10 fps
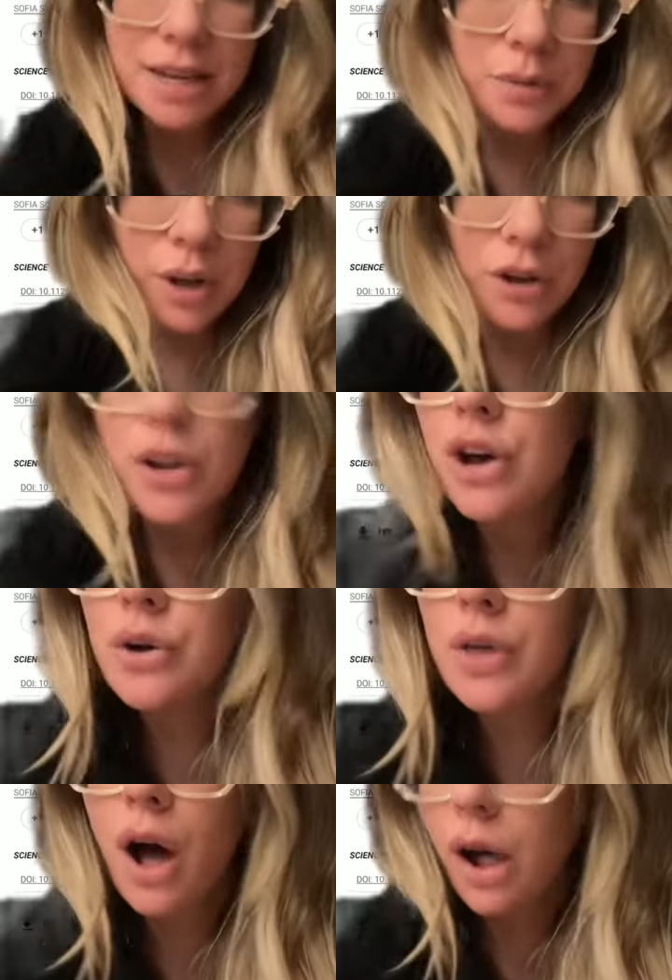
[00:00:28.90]
we all know, the
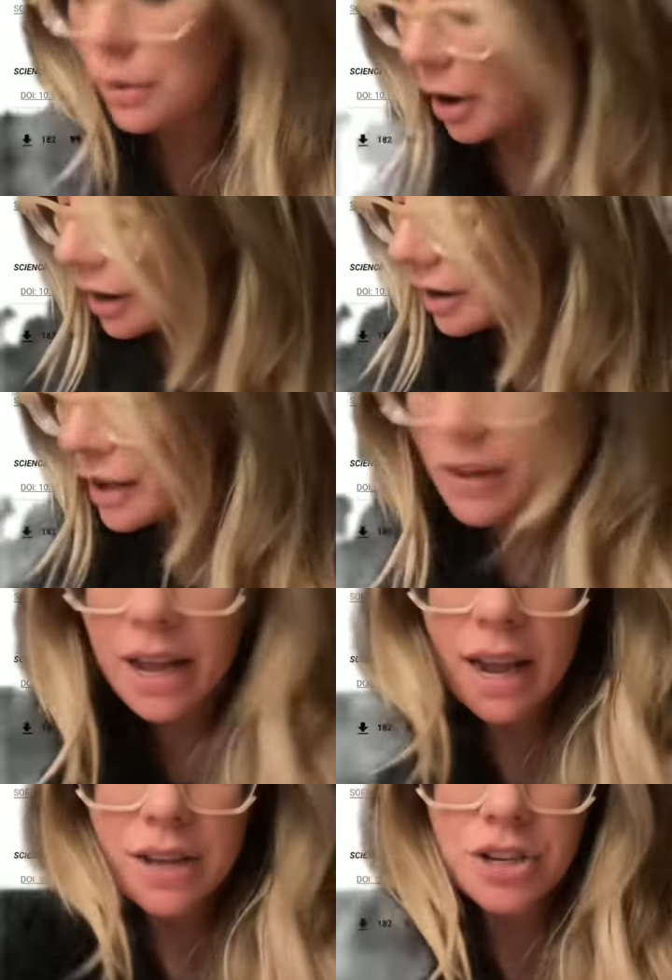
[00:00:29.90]
hallmark of
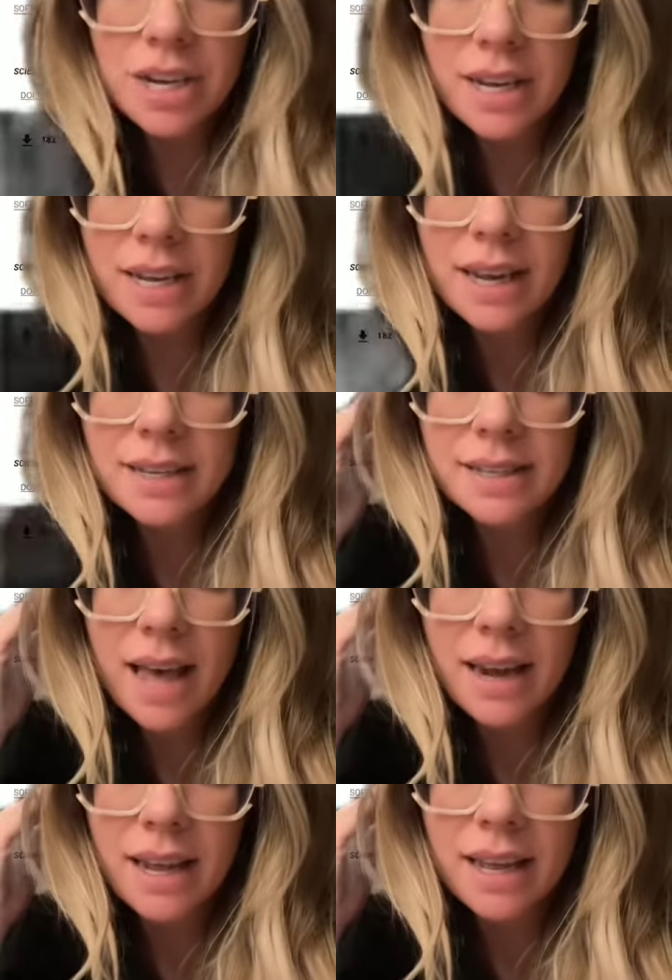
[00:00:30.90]
ADHD is
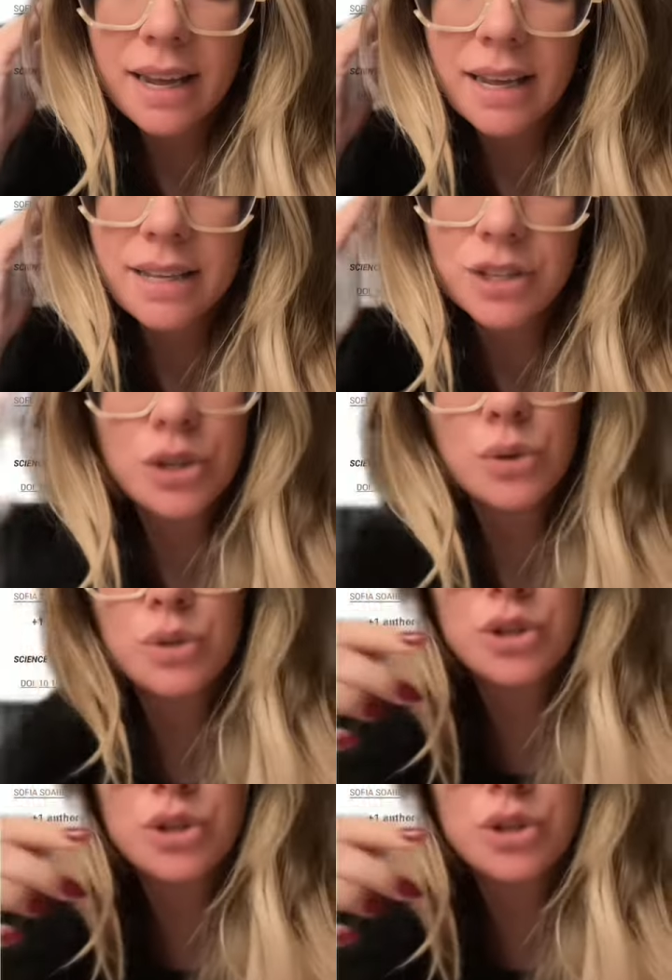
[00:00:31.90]
that it is due to